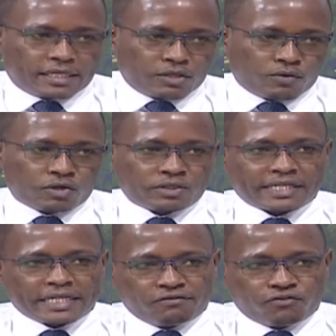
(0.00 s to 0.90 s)
They were not
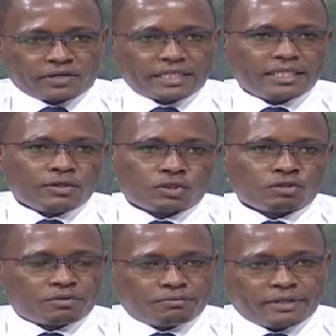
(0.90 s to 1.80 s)
ready for it. They were
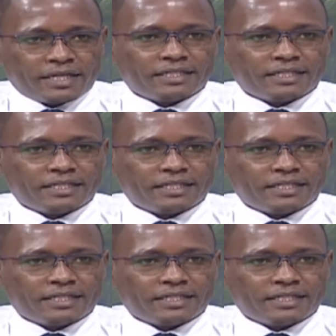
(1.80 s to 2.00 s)
not prepared.